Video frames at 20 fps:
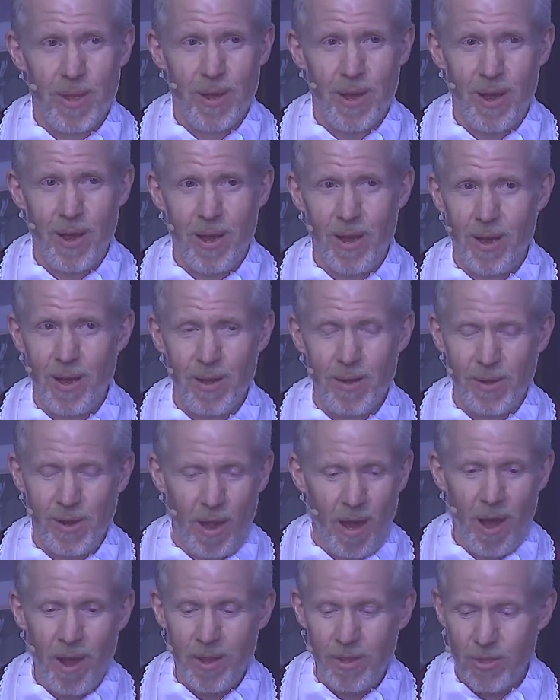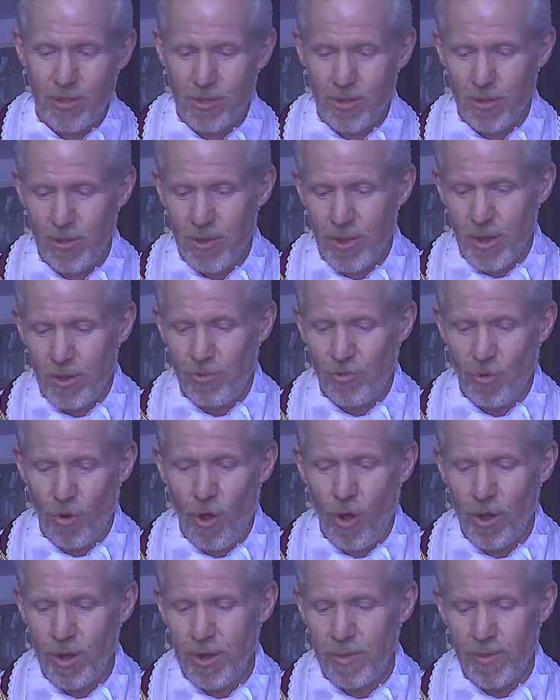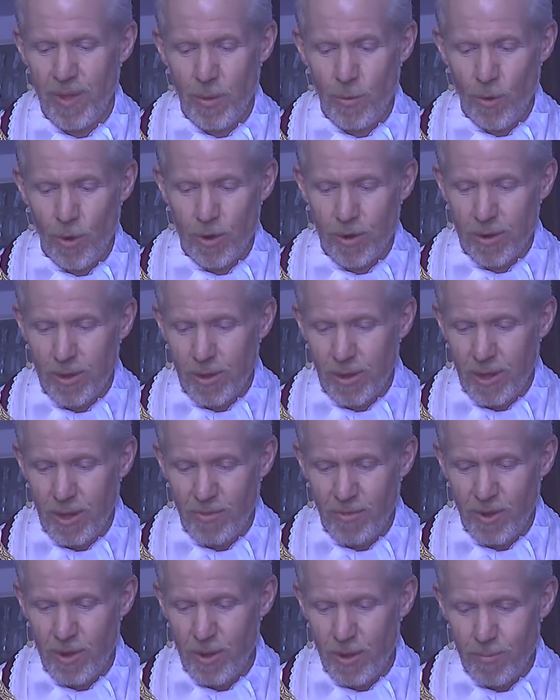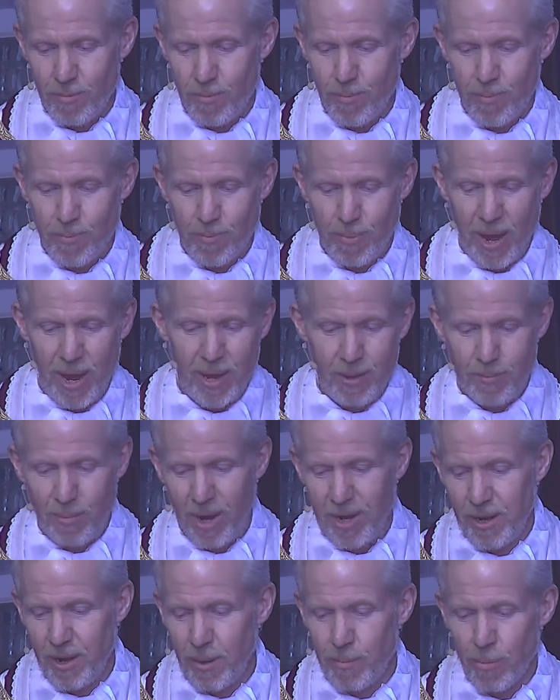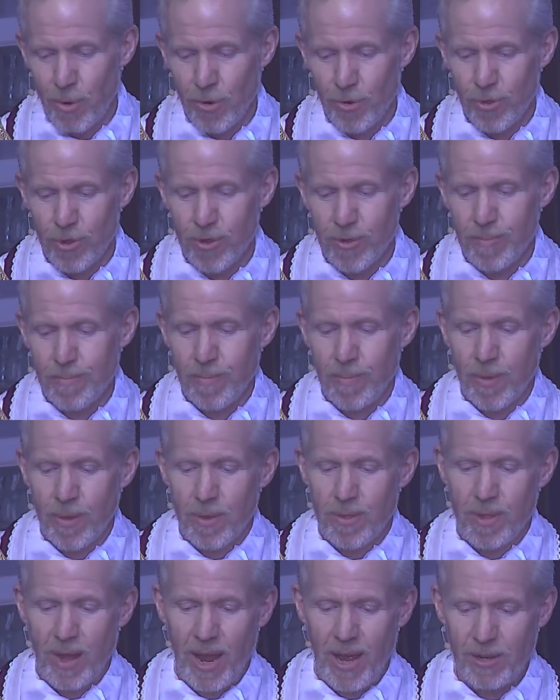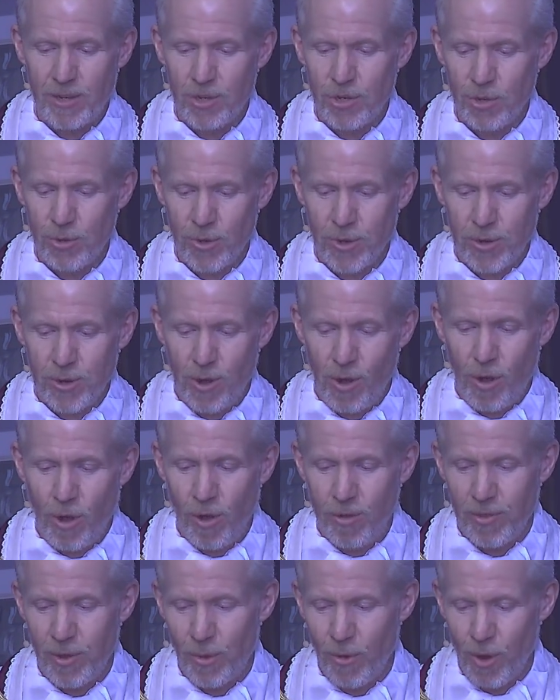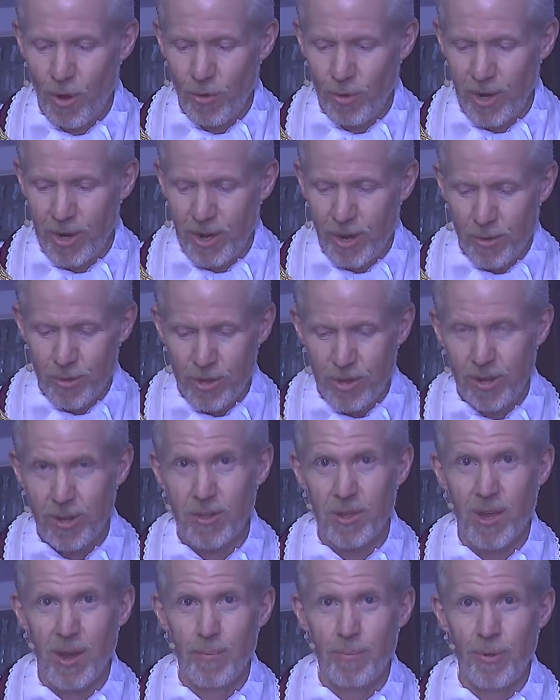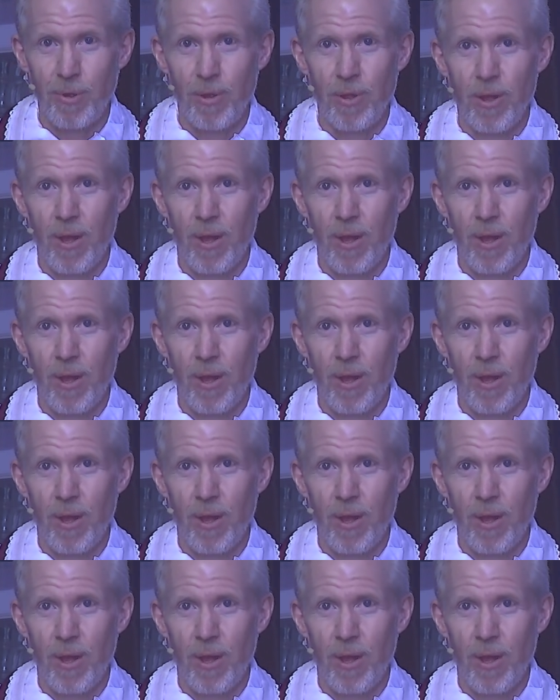uh, lines to draw in, they weren't given paint by numbers. They had to do it on their own. And here's an example